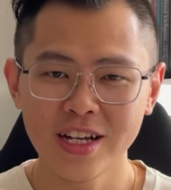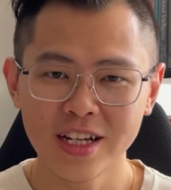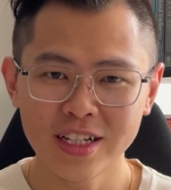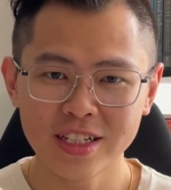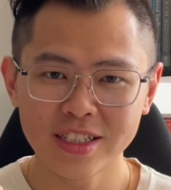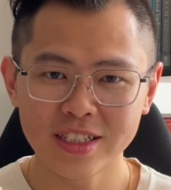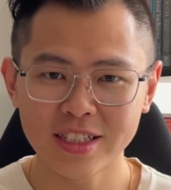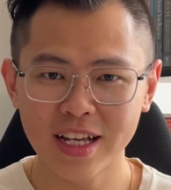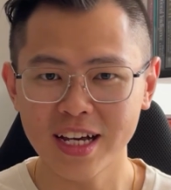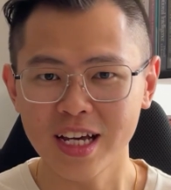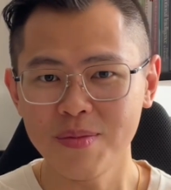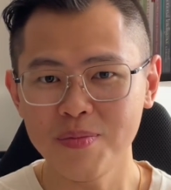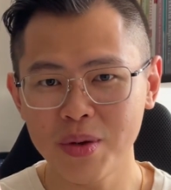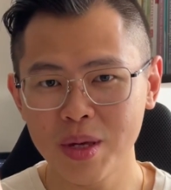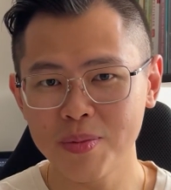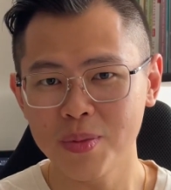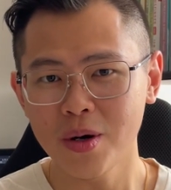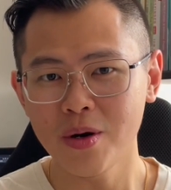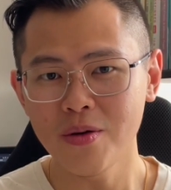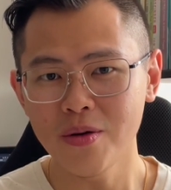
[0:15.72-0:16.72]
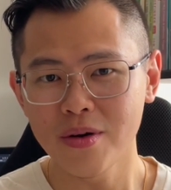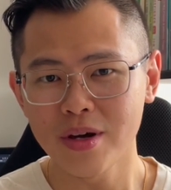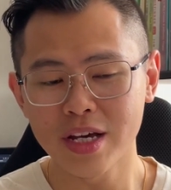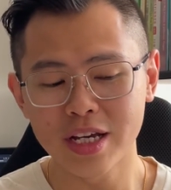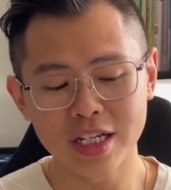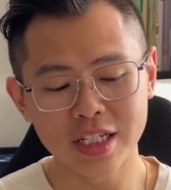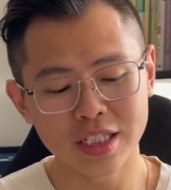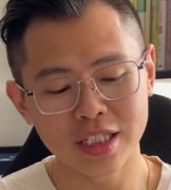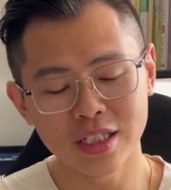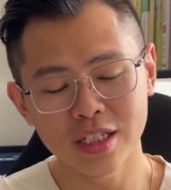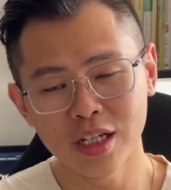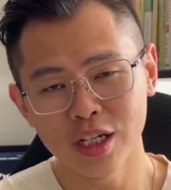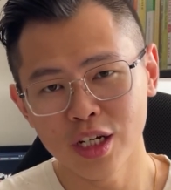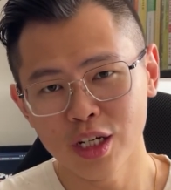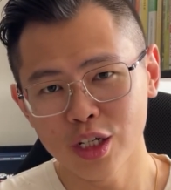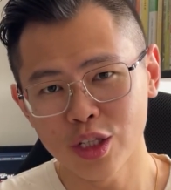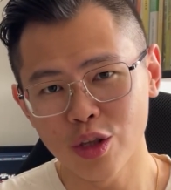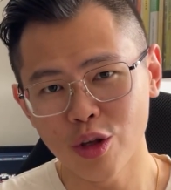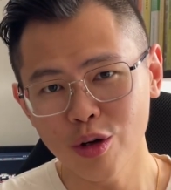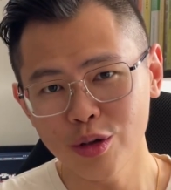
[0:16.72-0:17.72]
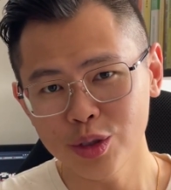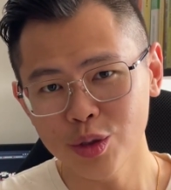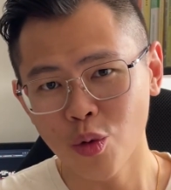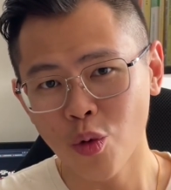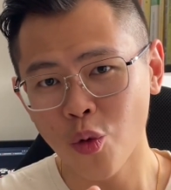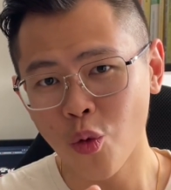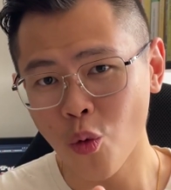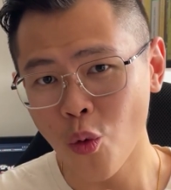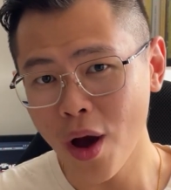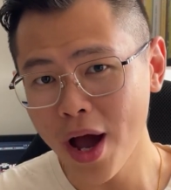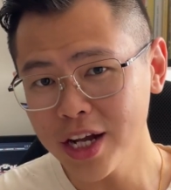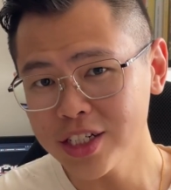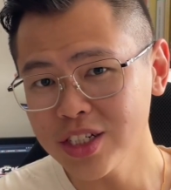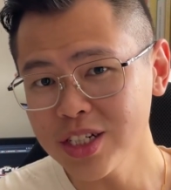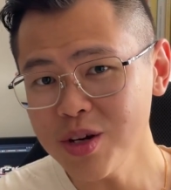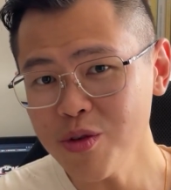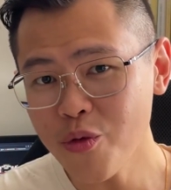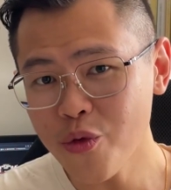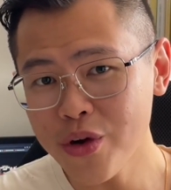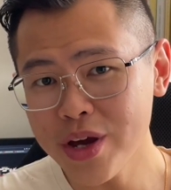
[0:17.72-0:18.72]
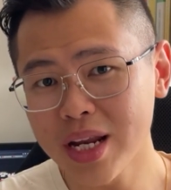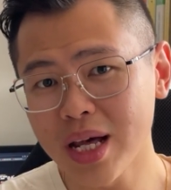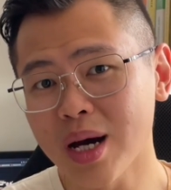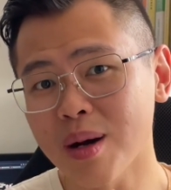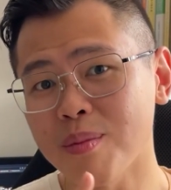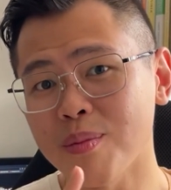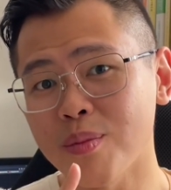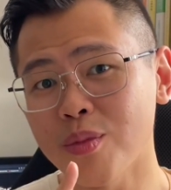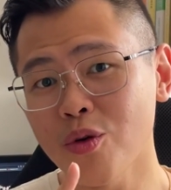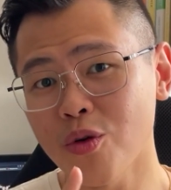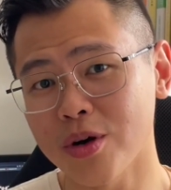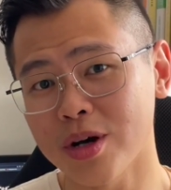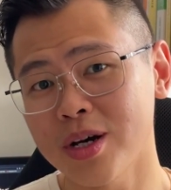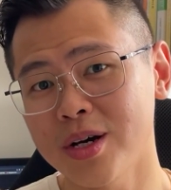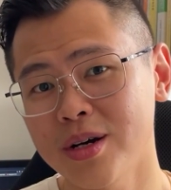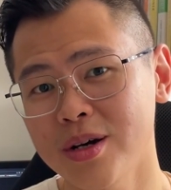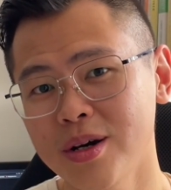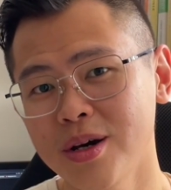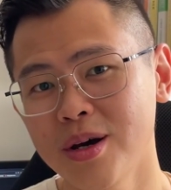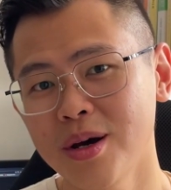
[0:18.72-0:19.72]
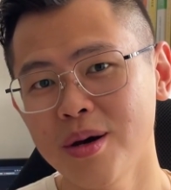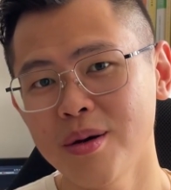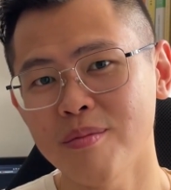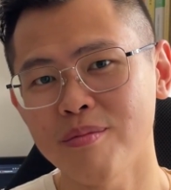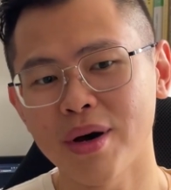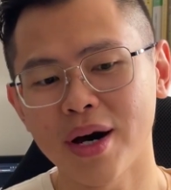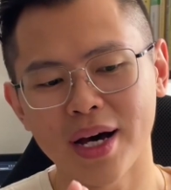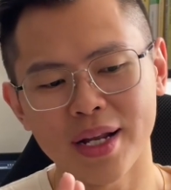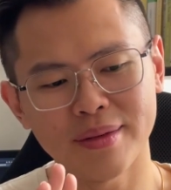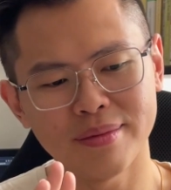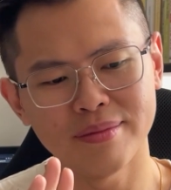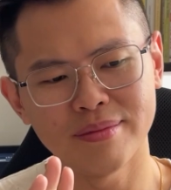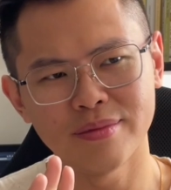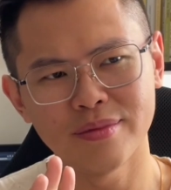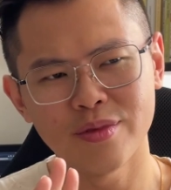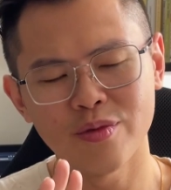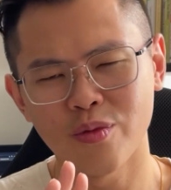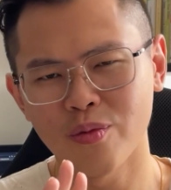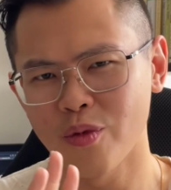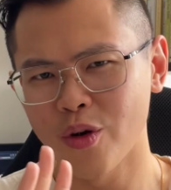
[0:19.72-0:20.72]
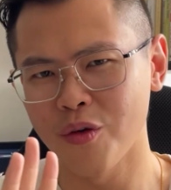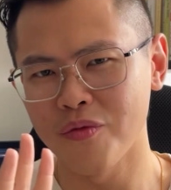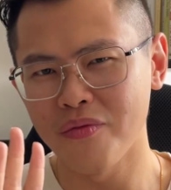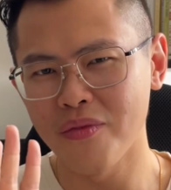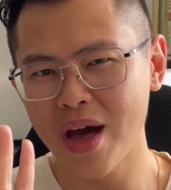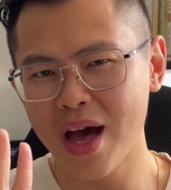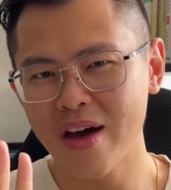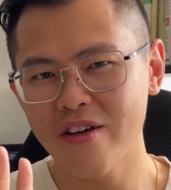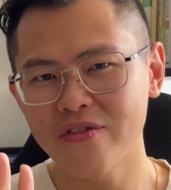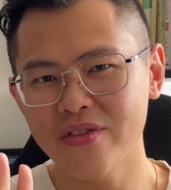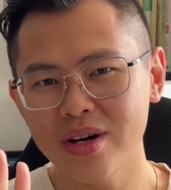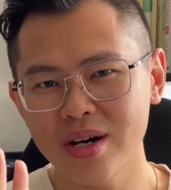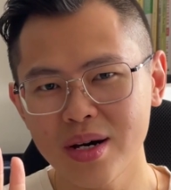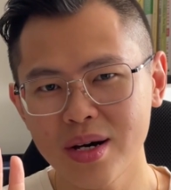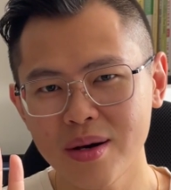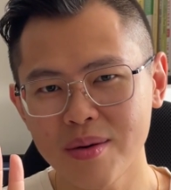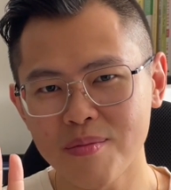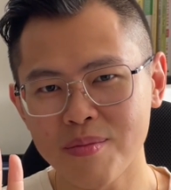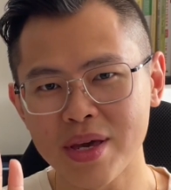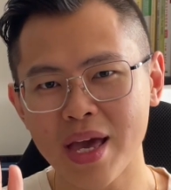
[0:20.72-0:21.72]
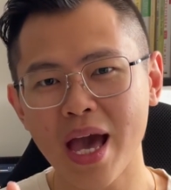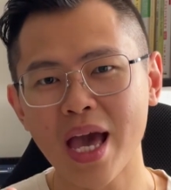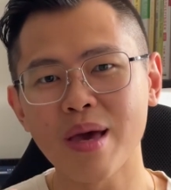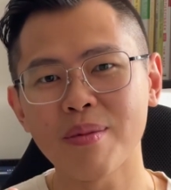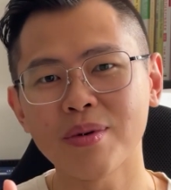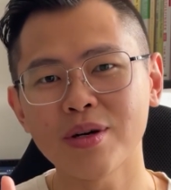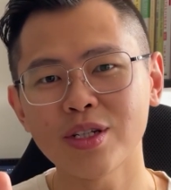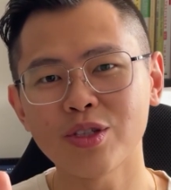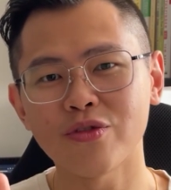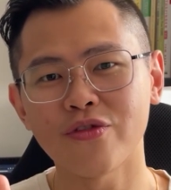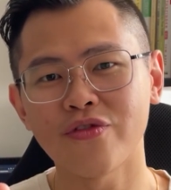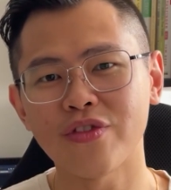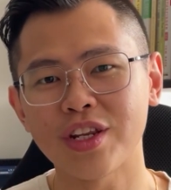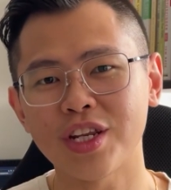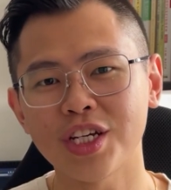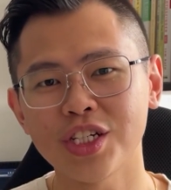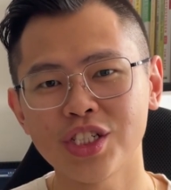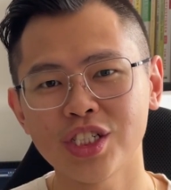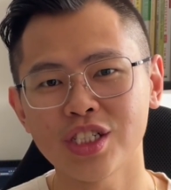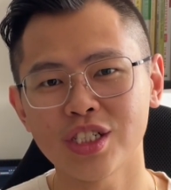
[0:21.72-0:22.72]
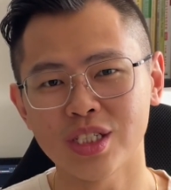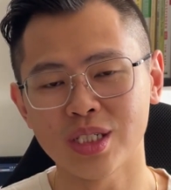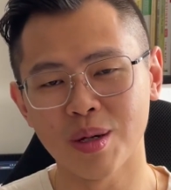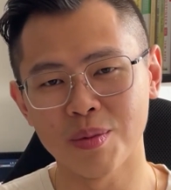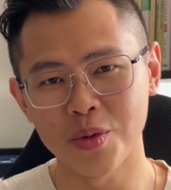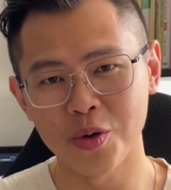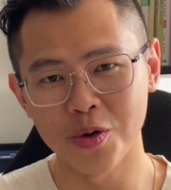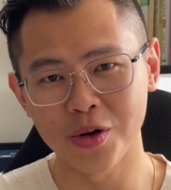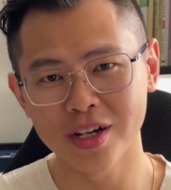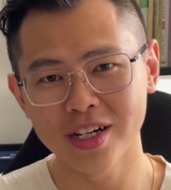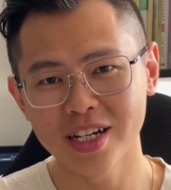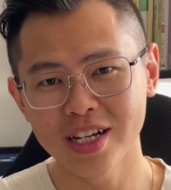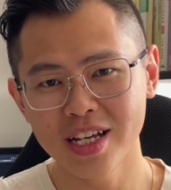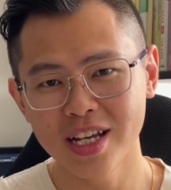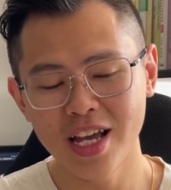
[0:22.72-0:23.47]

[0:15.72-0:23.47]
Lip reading: Second people is those who actually read a book, but will never be able to finish the book.